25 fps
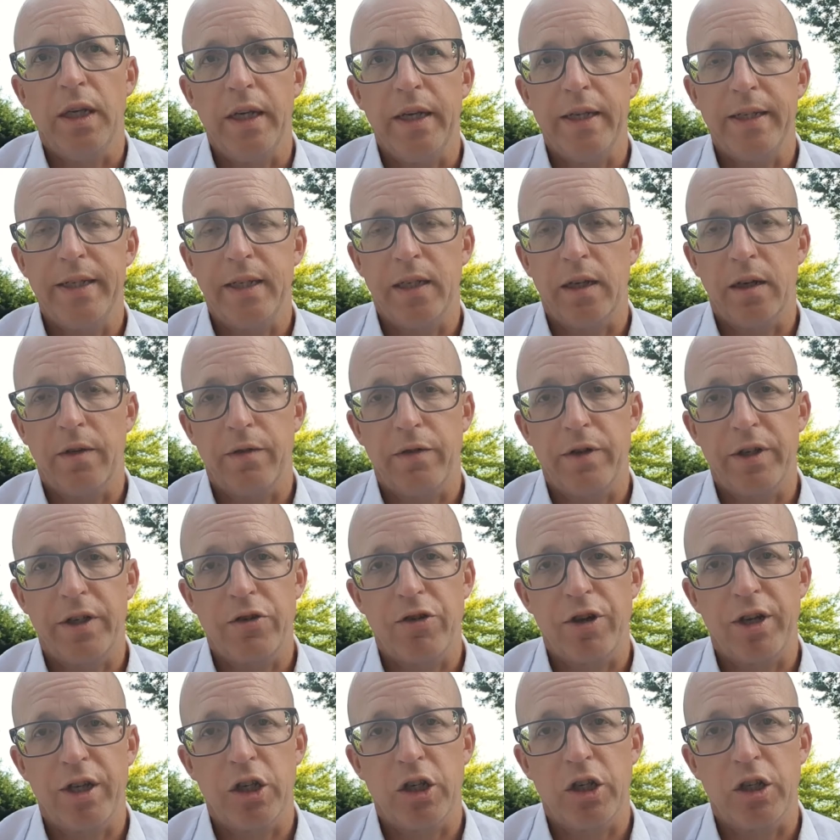easing of
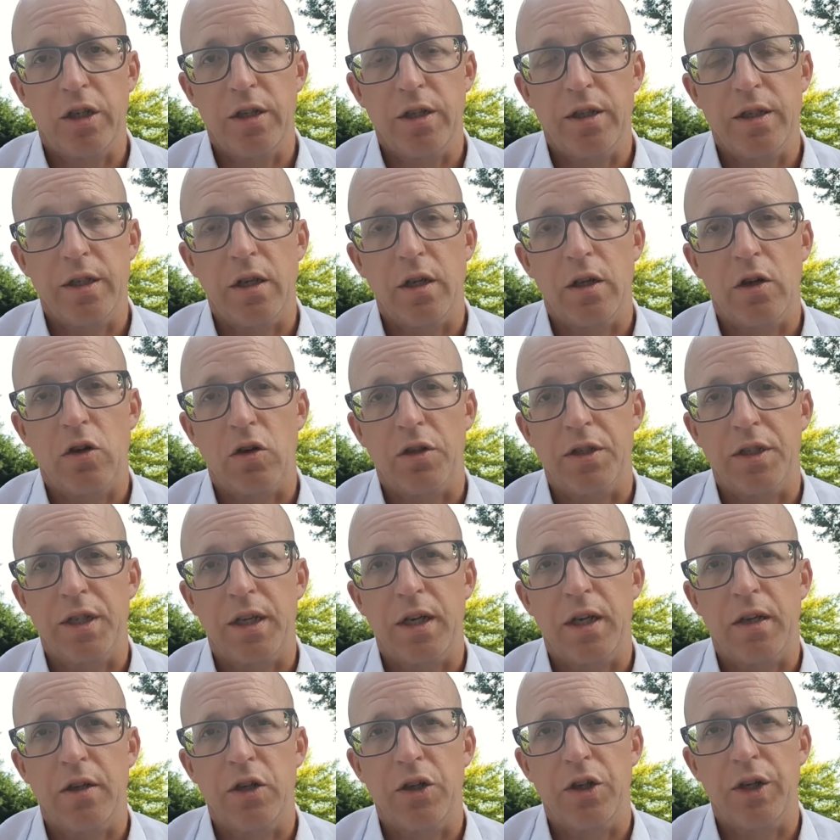restrictions across the
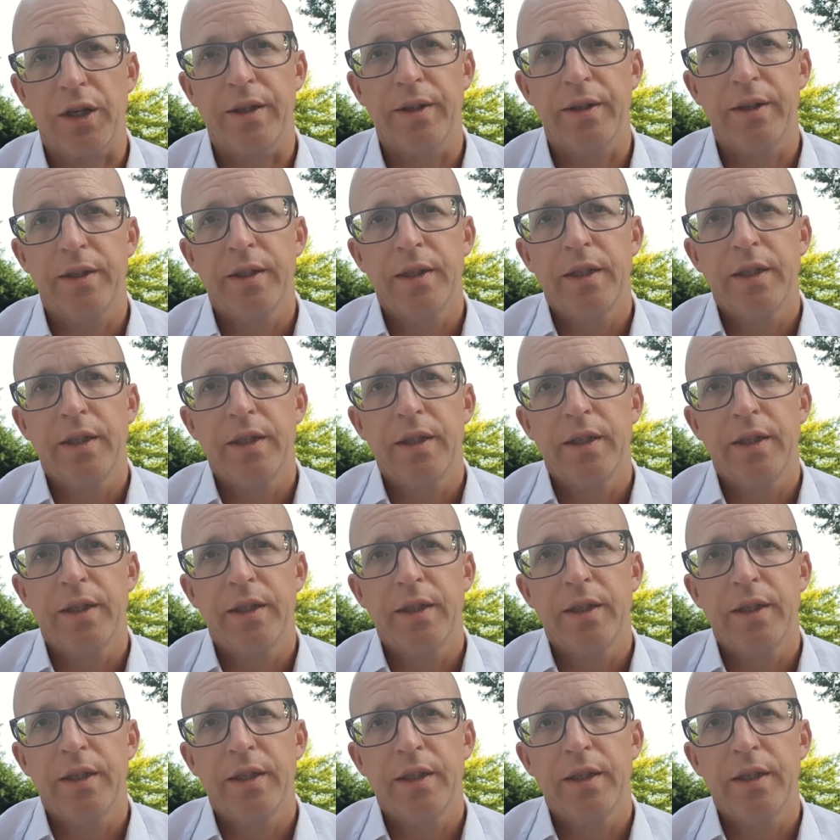country.